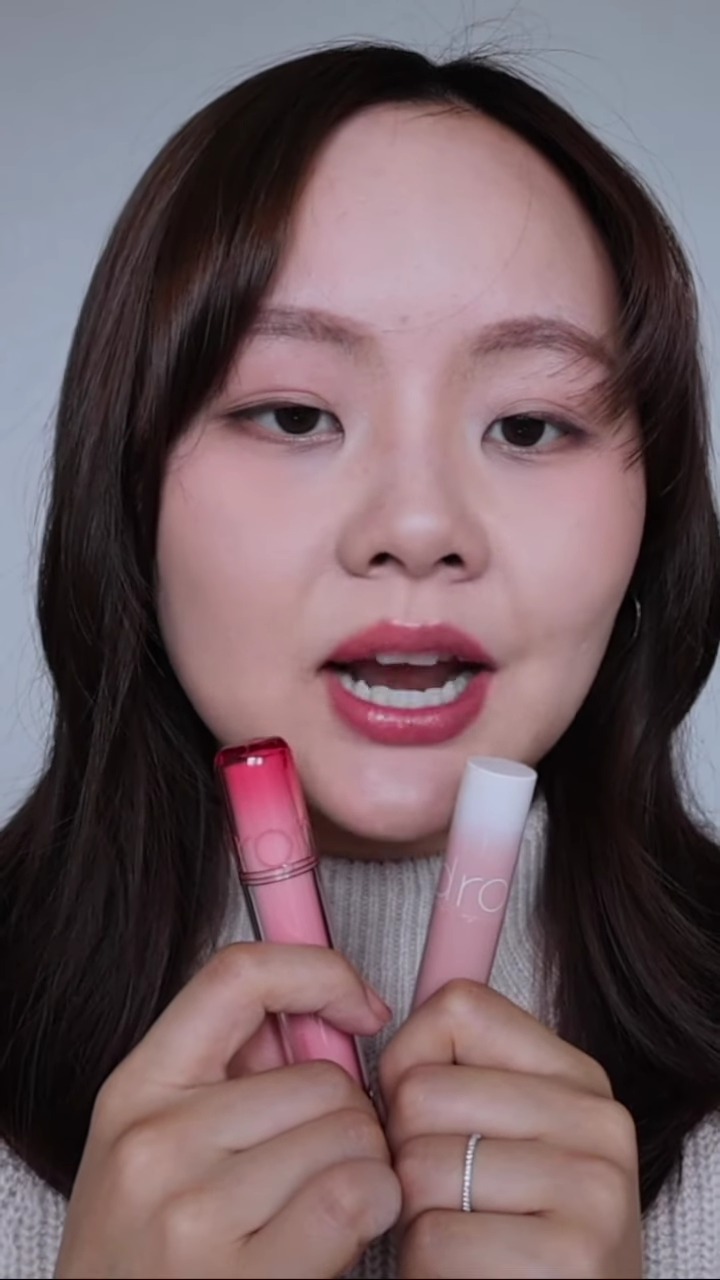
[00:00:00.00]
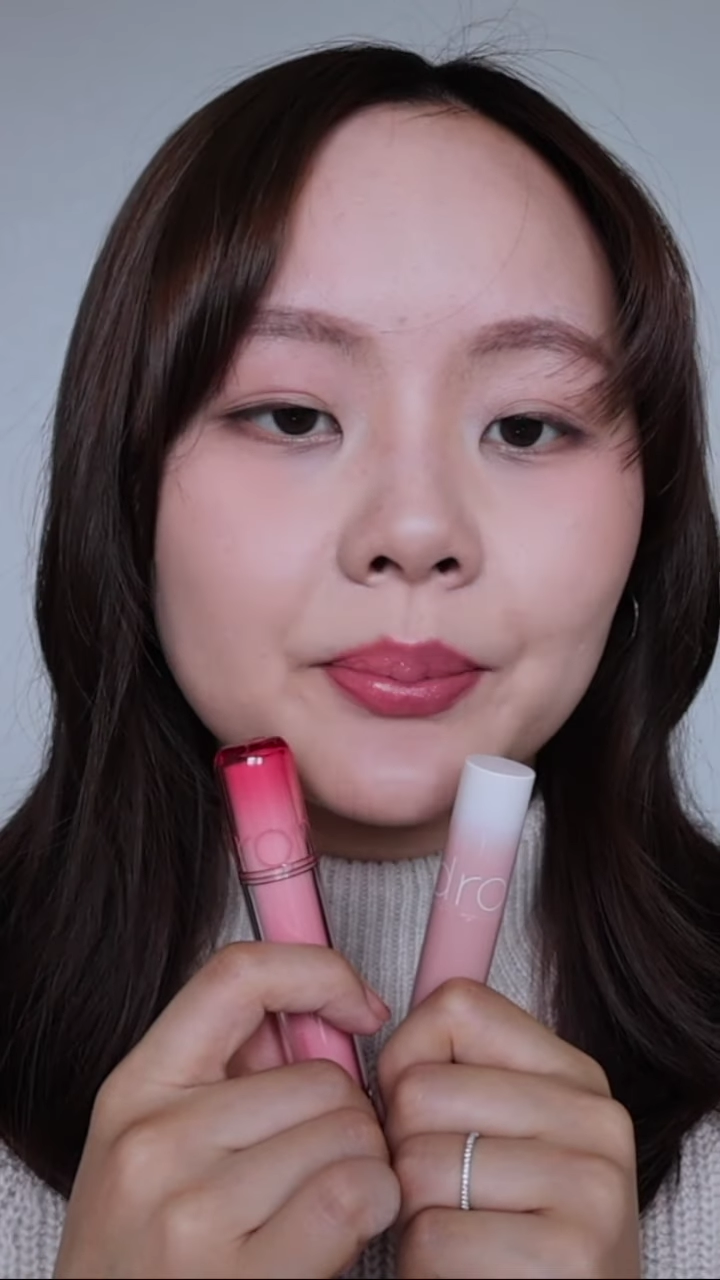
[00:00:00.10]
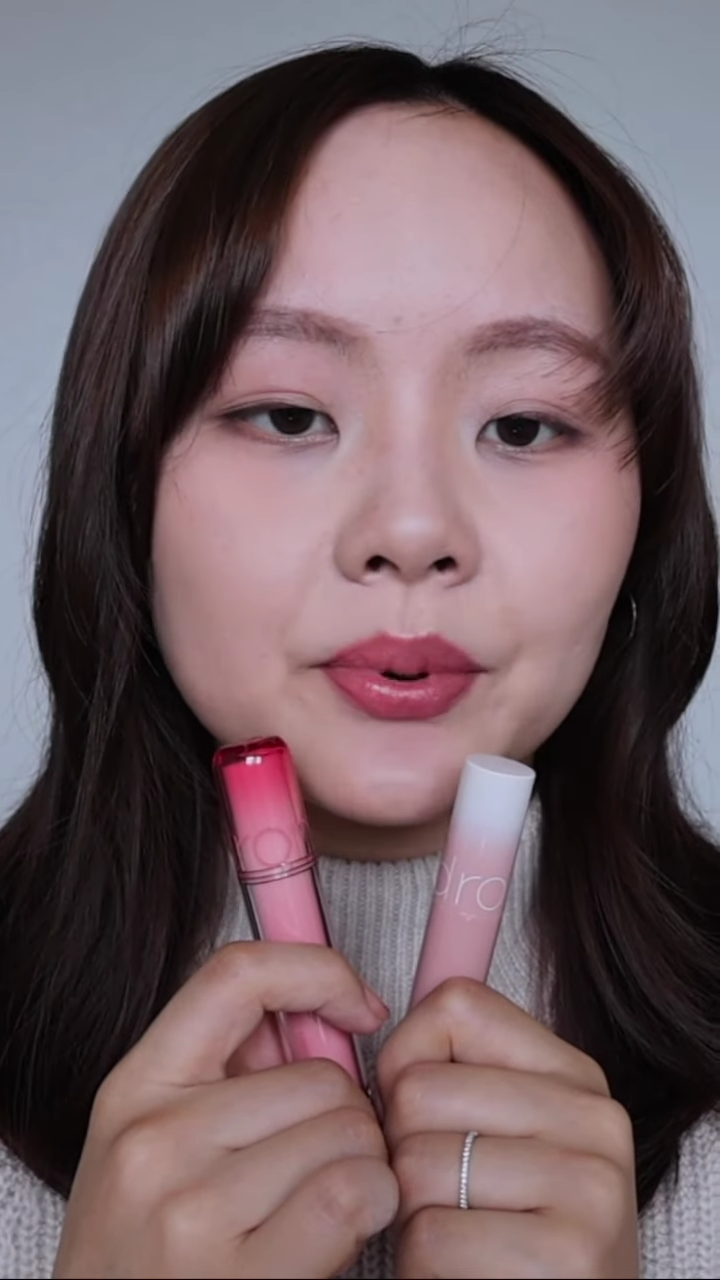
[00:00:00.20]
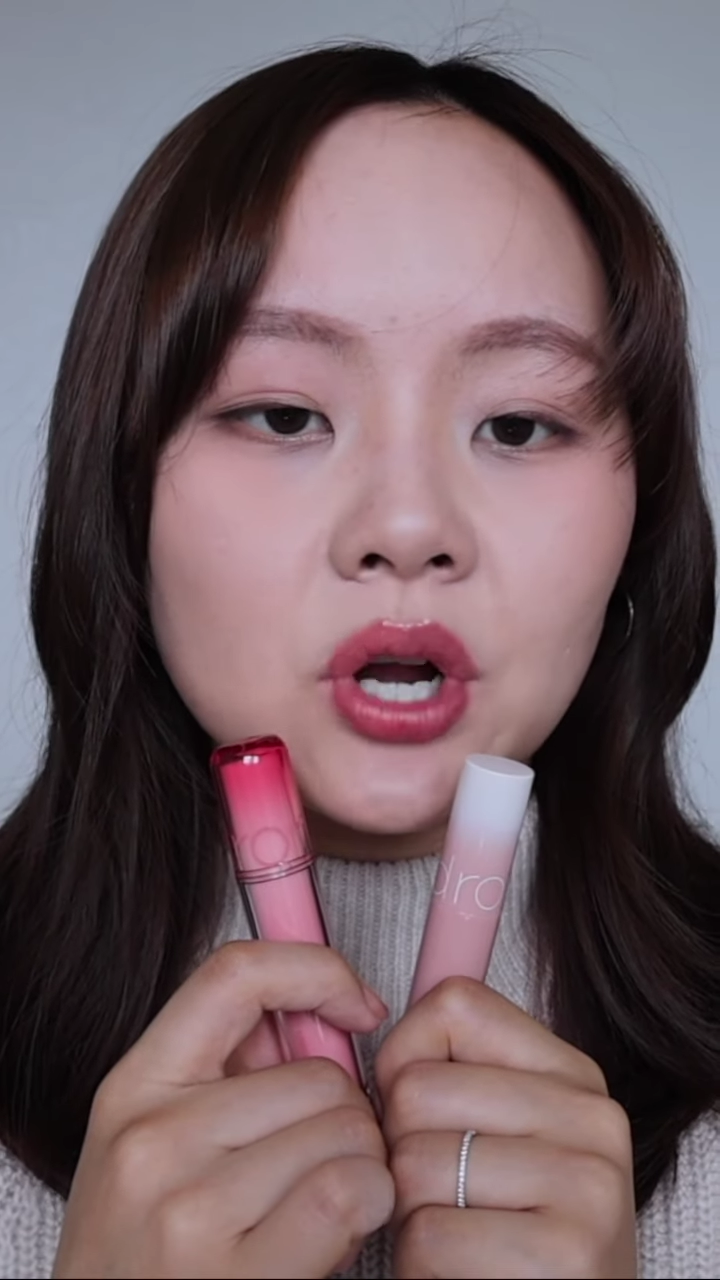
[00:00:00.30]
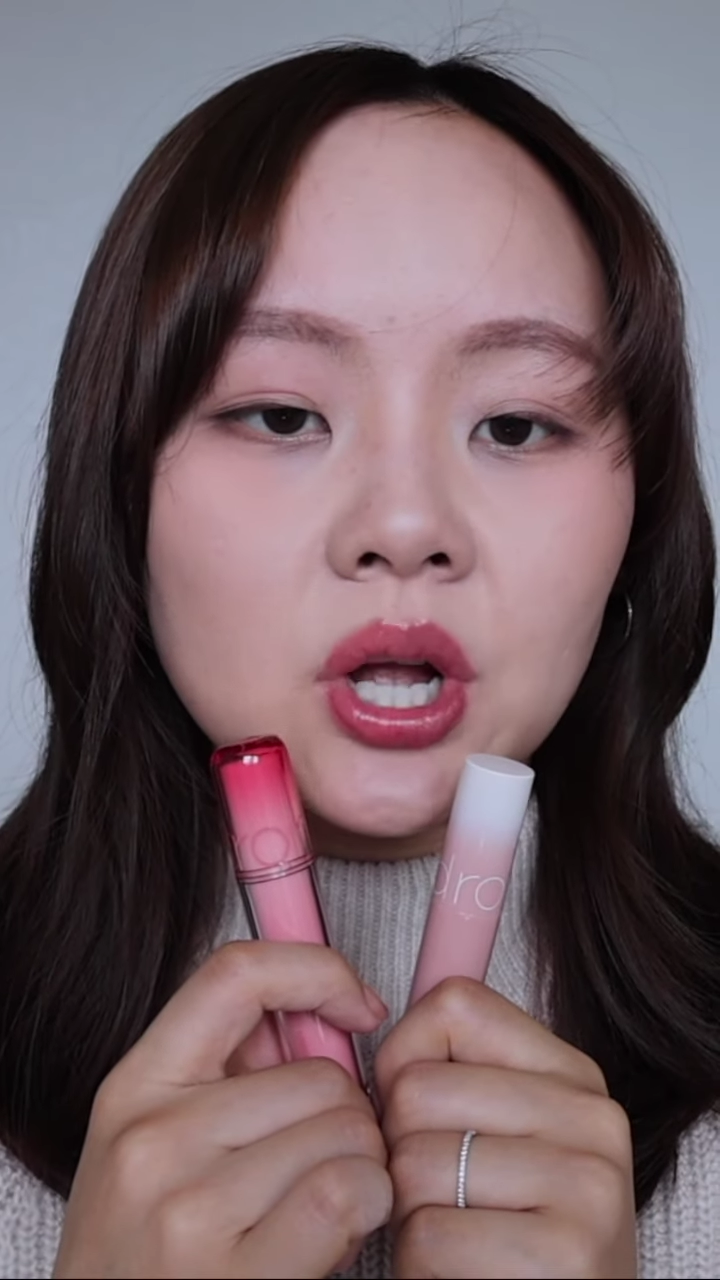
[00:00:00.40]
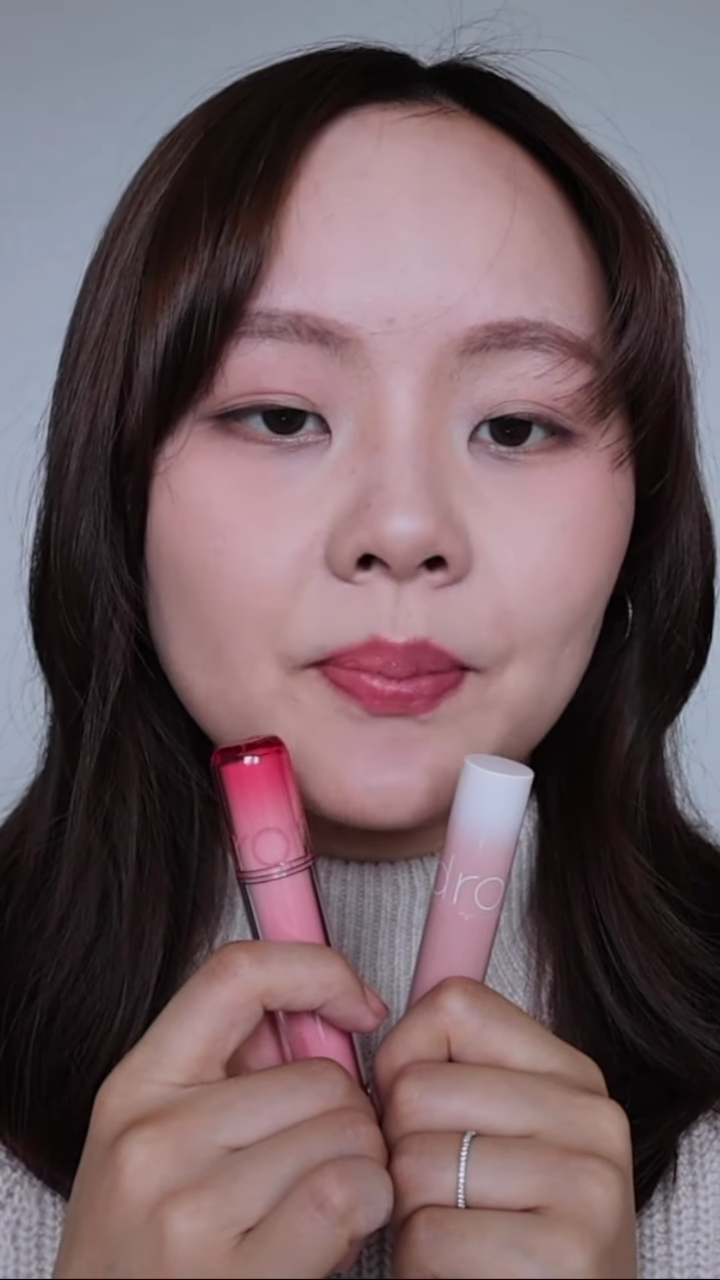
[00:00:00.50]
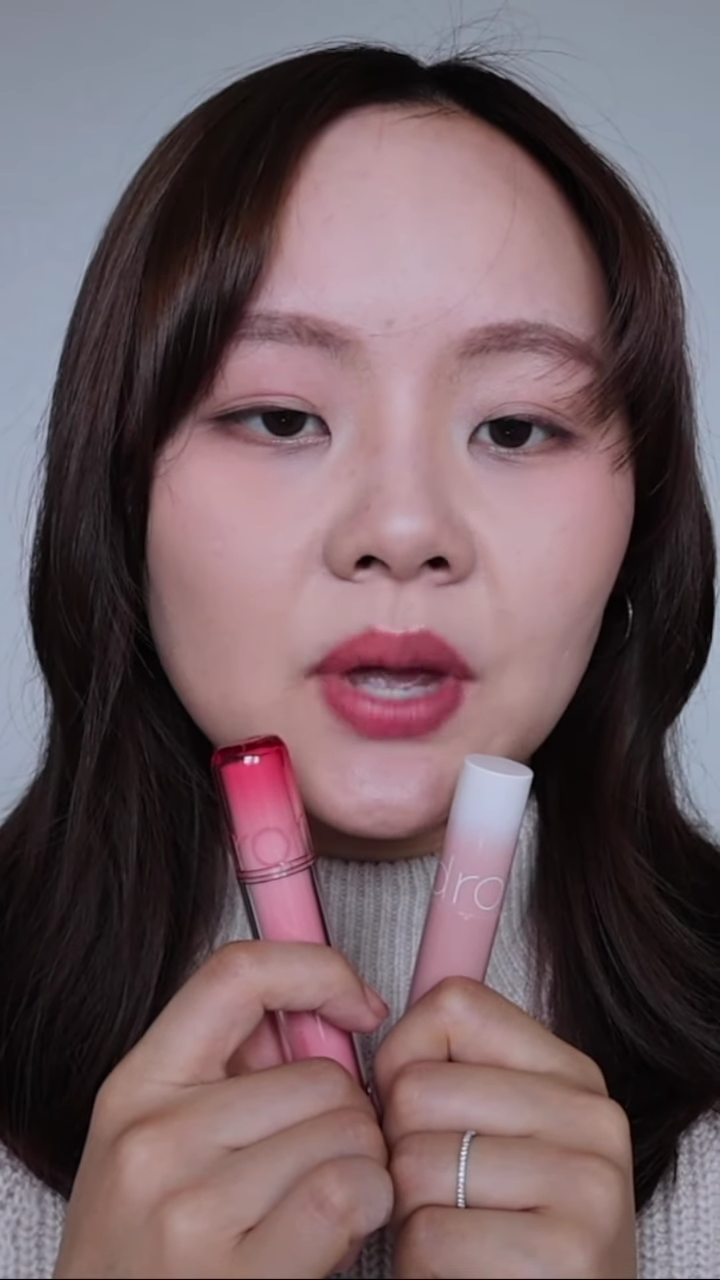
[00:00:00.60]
apricot